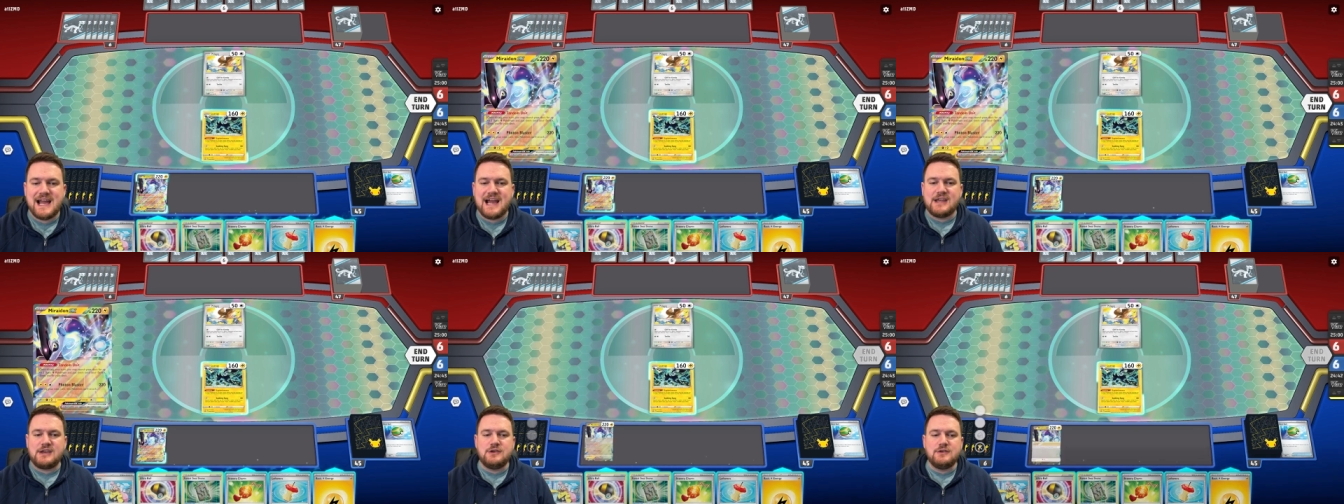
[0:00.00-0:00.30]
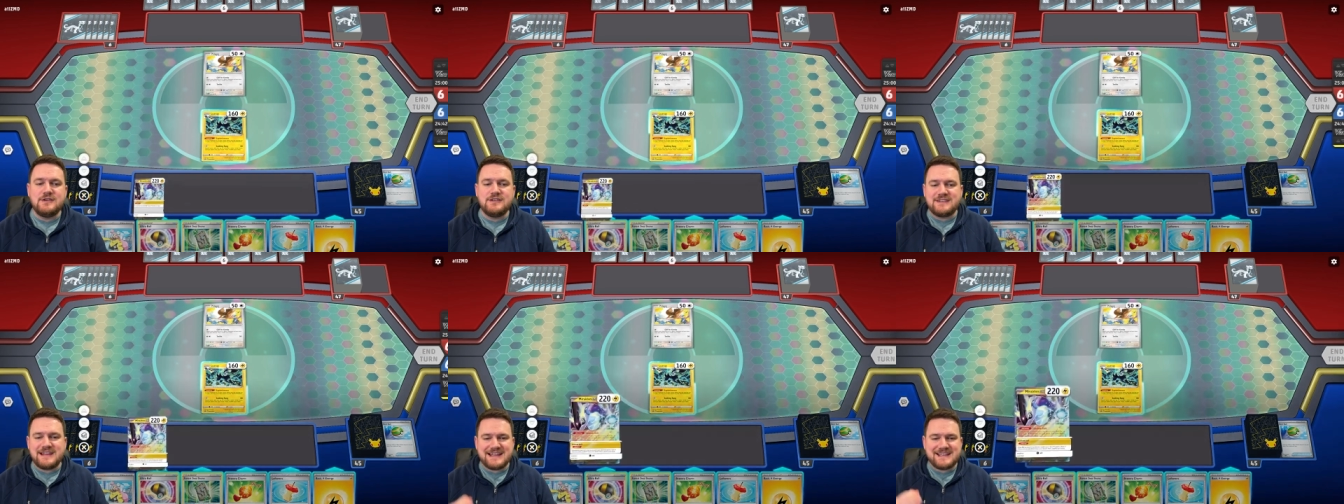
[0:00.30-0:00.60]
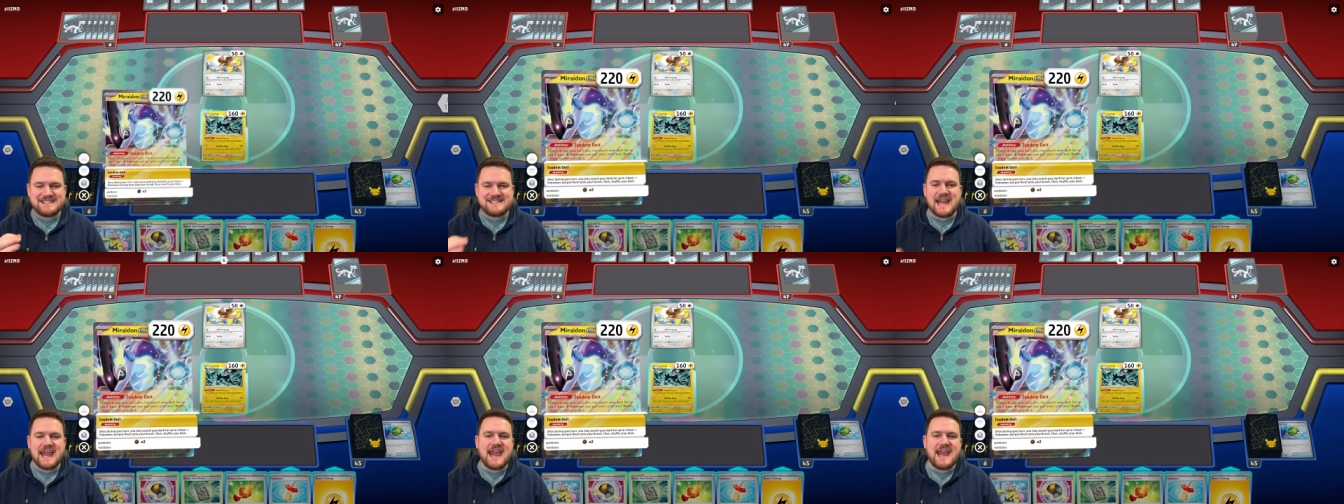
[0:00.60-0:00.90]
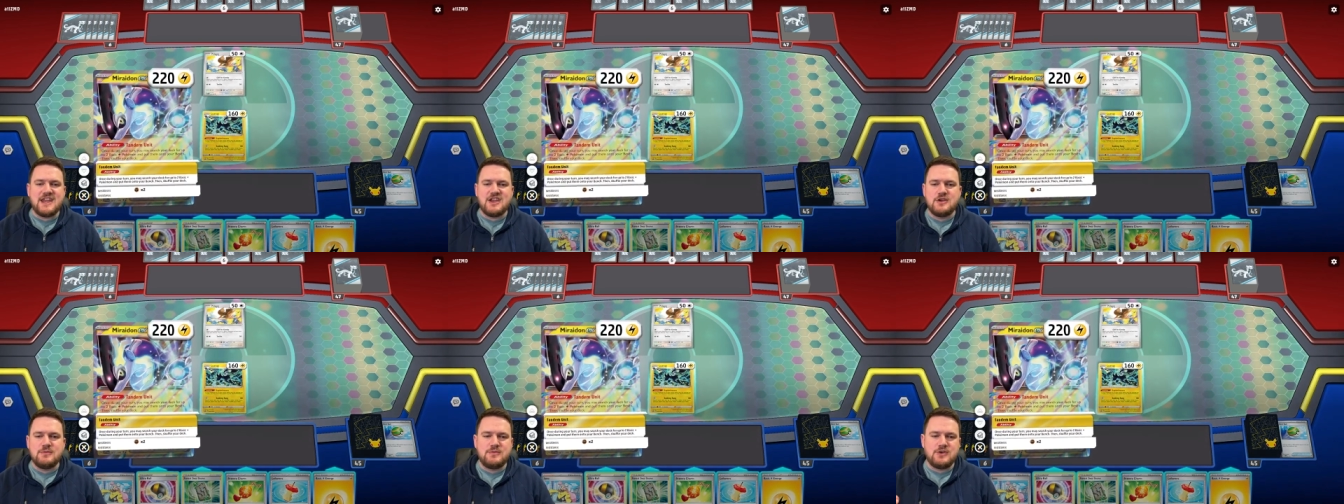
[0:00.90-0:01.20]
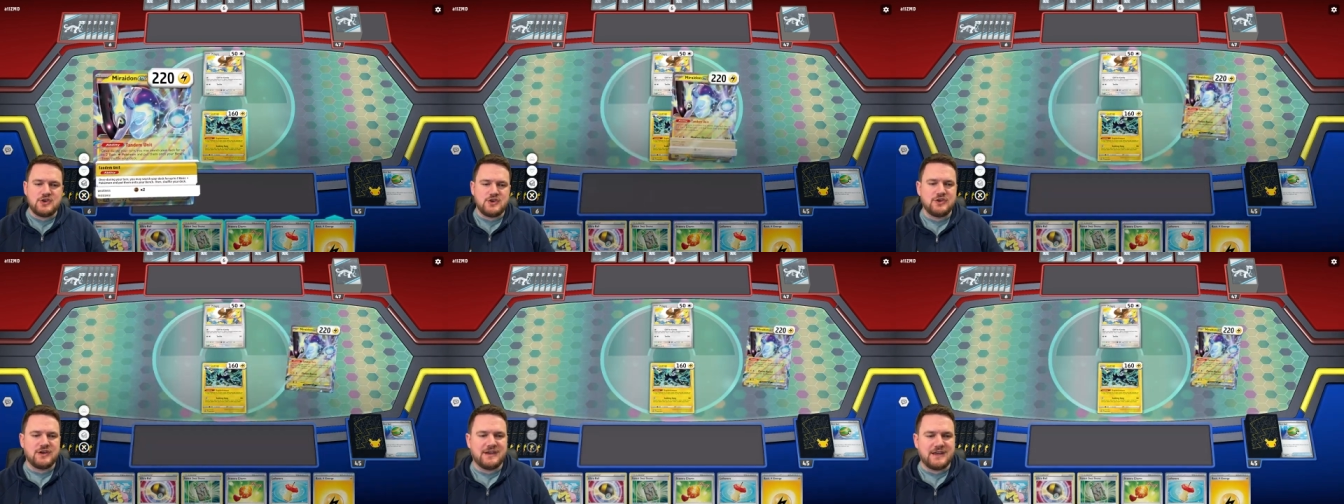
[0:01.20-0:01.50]
and use that Tandem
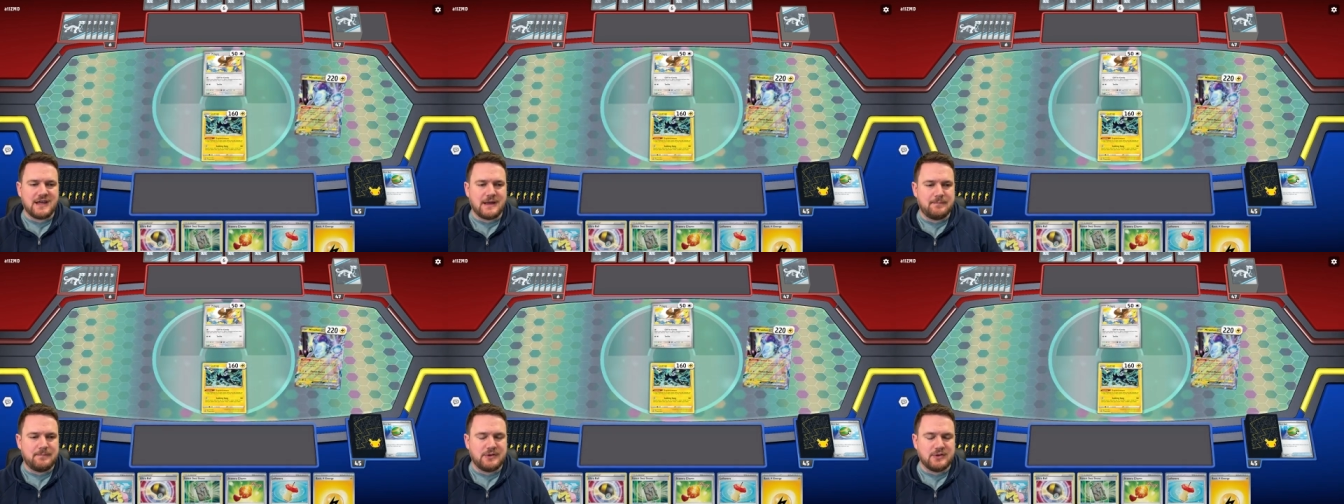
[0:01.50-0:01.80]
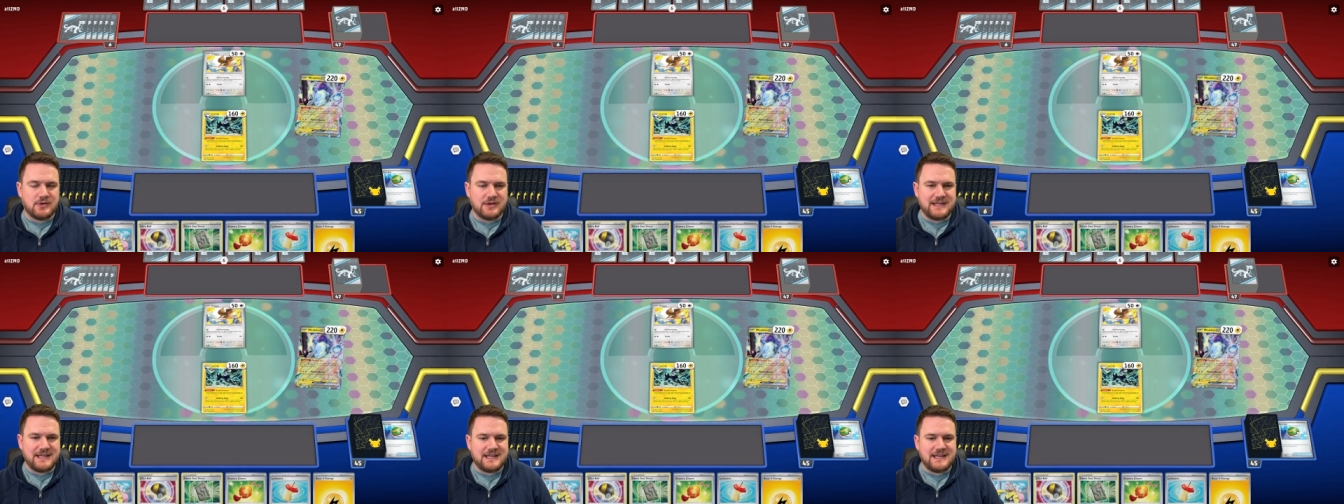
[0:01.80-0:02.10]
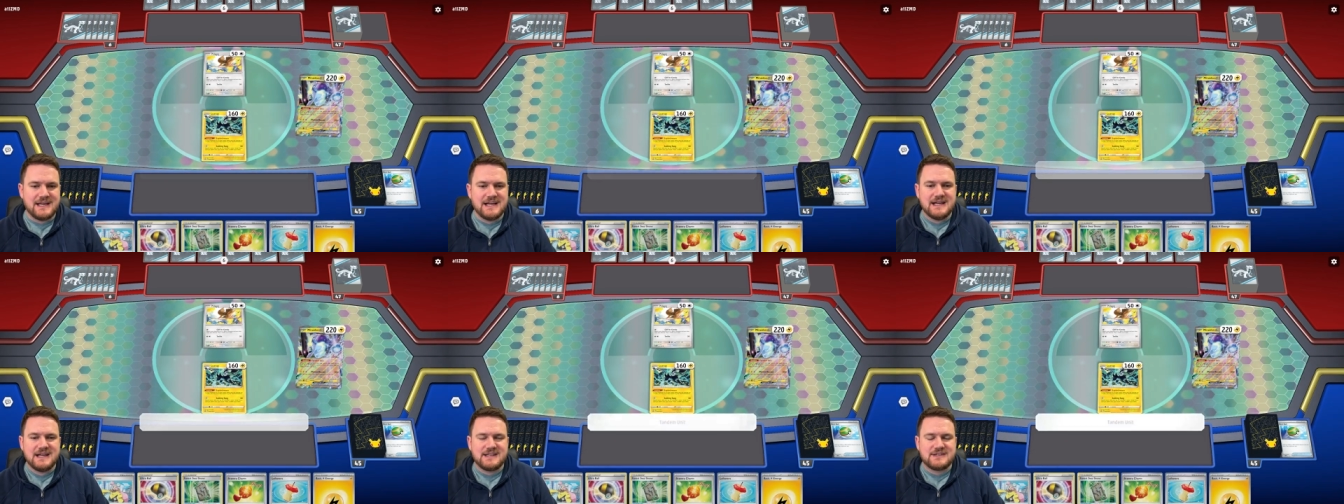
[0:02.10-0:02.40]
Unit ability